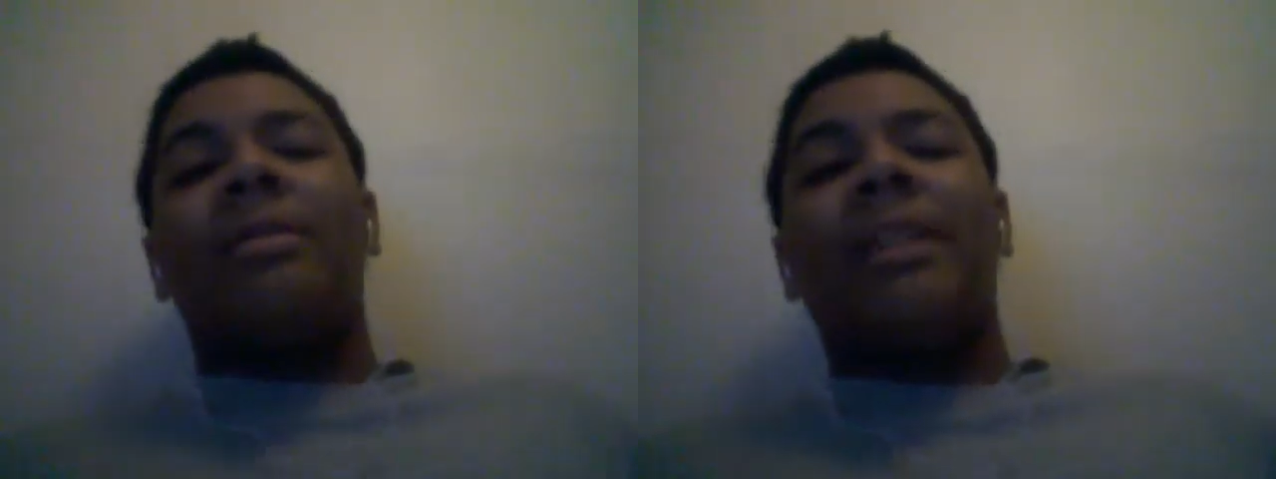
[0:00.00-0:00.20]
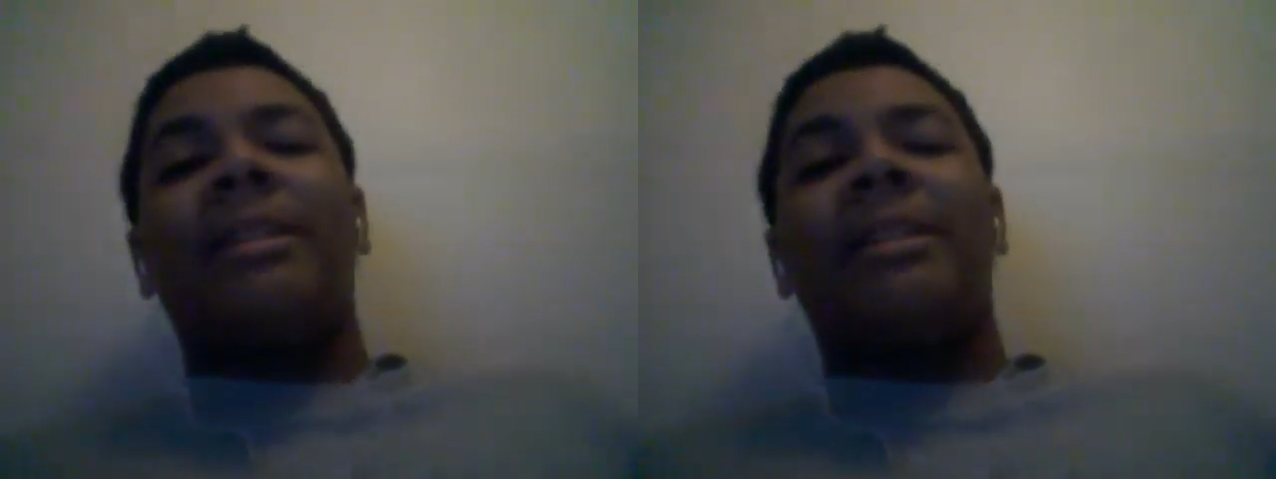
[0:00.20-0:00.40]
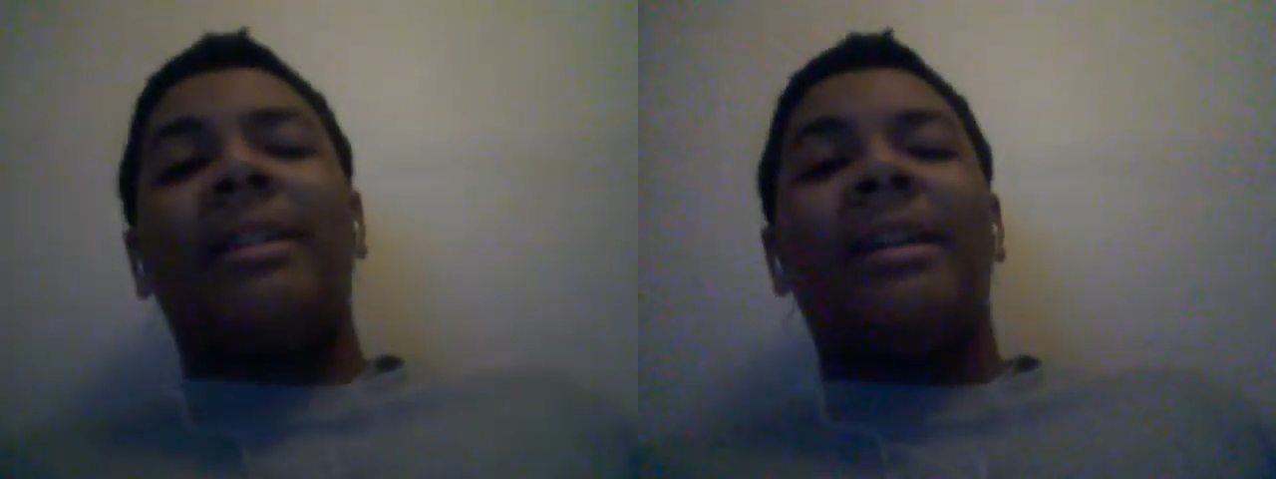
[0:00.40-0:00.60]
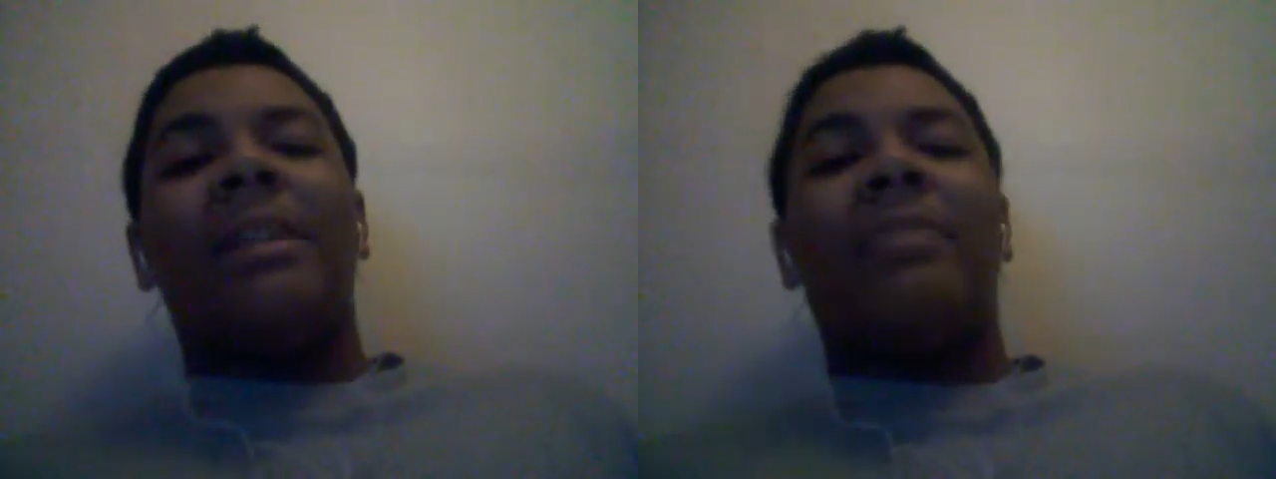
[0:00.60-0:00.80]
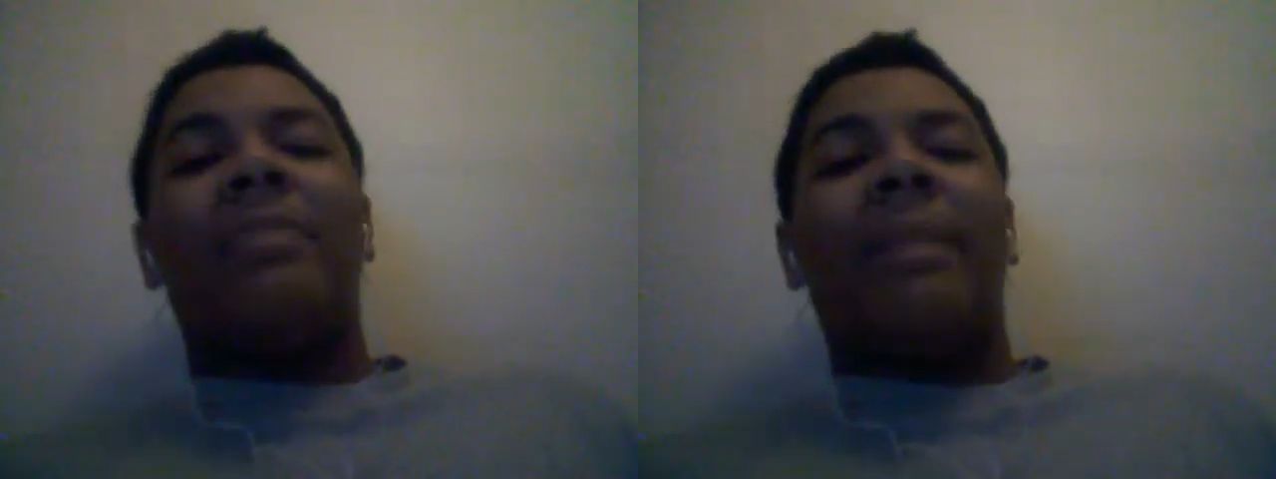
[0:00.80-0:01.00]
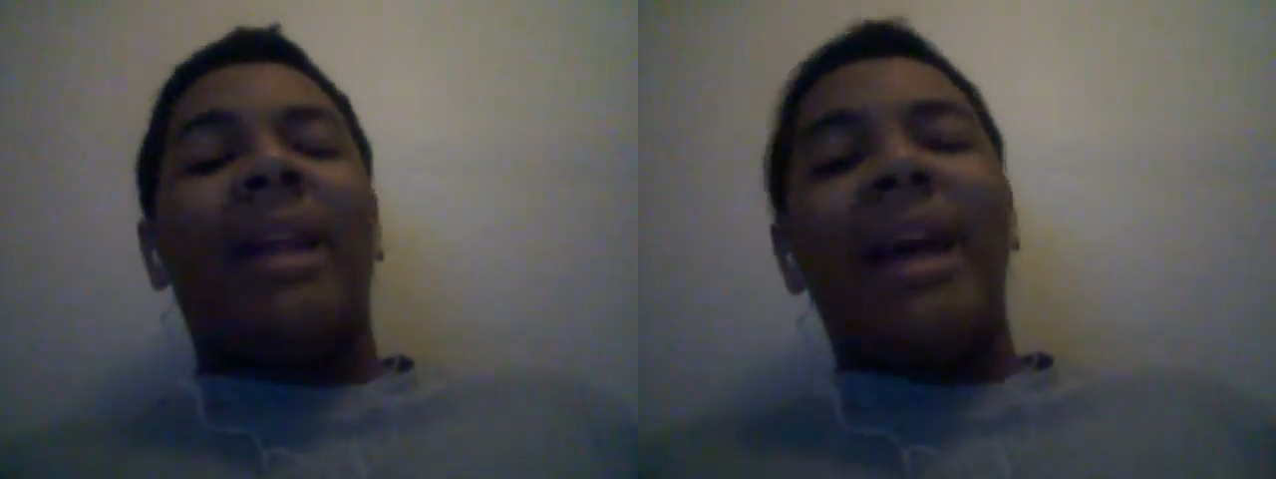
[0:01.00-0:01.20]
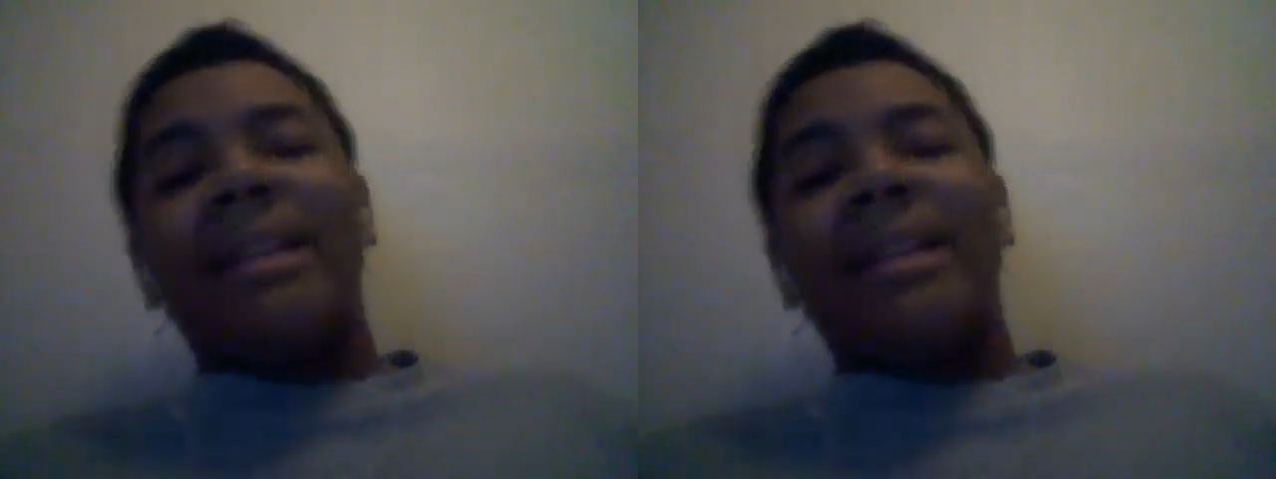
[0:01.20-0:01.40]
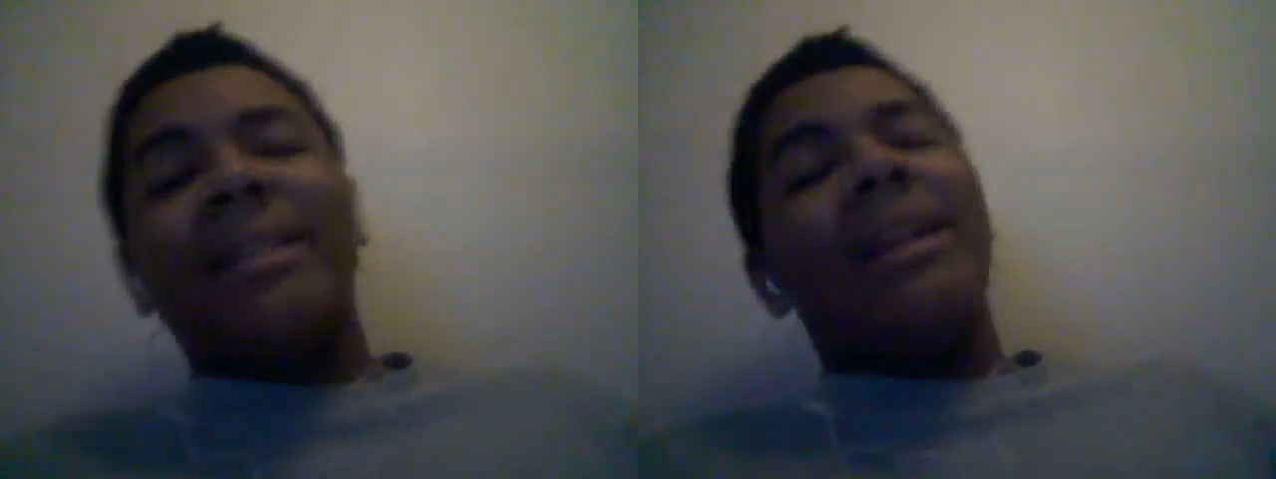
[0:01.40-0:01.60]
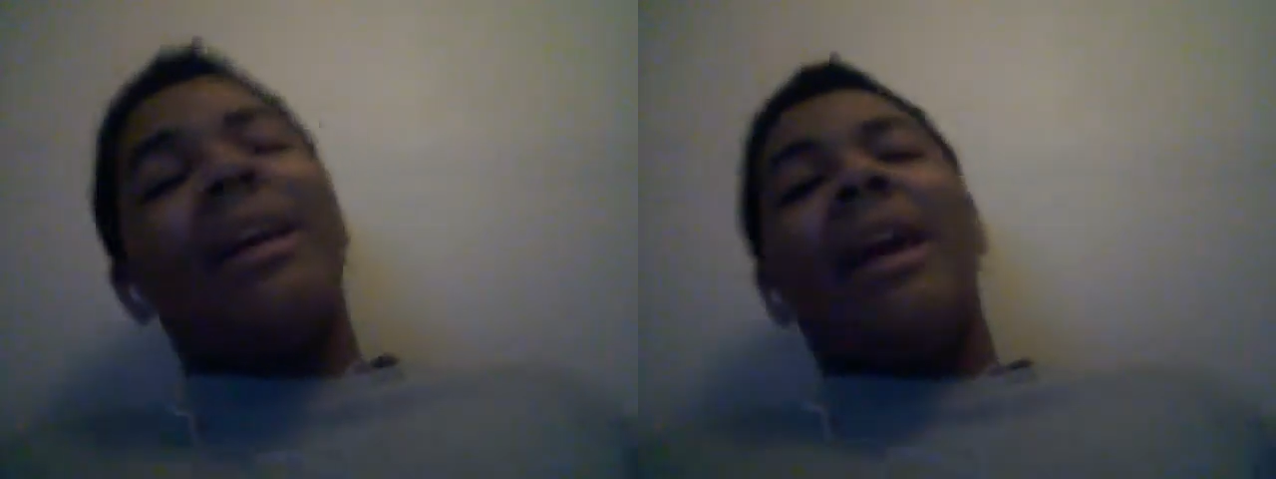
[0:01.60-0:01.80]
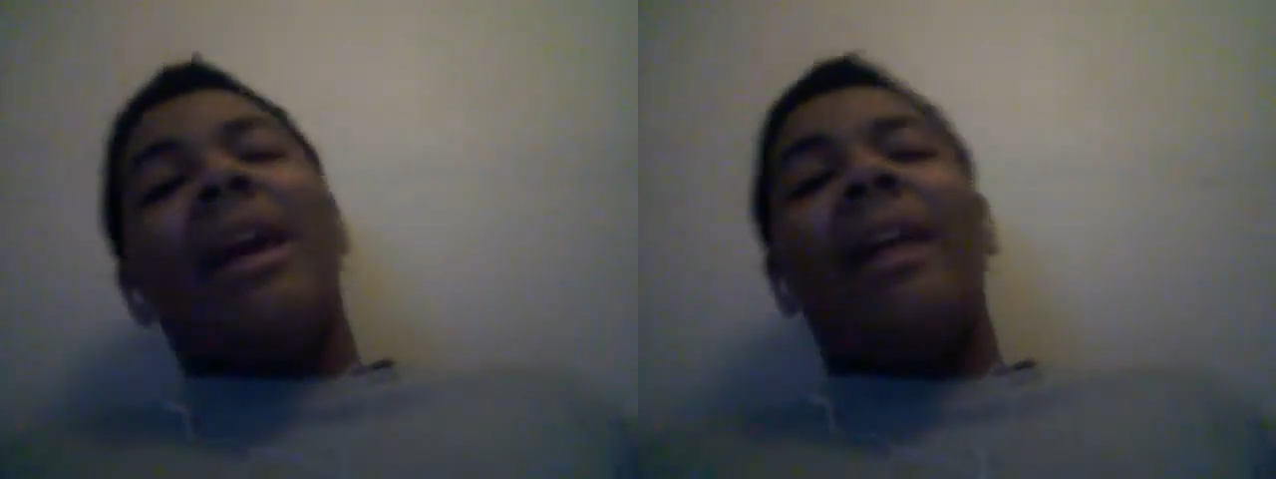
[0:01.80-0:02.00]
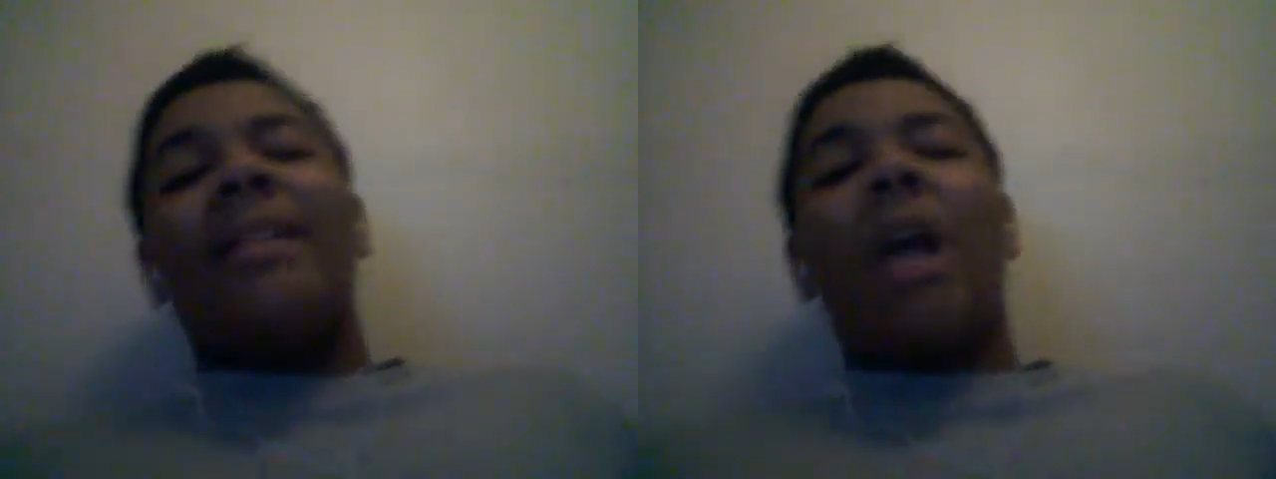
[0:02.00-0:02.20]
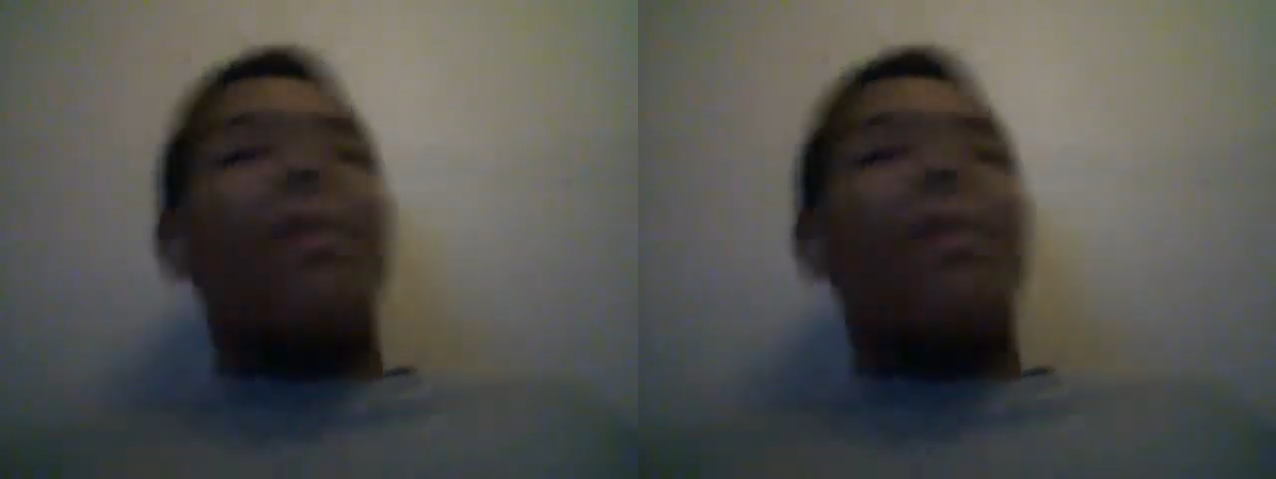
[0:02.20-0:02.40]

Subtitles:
got to equip my class. And I was like, okay,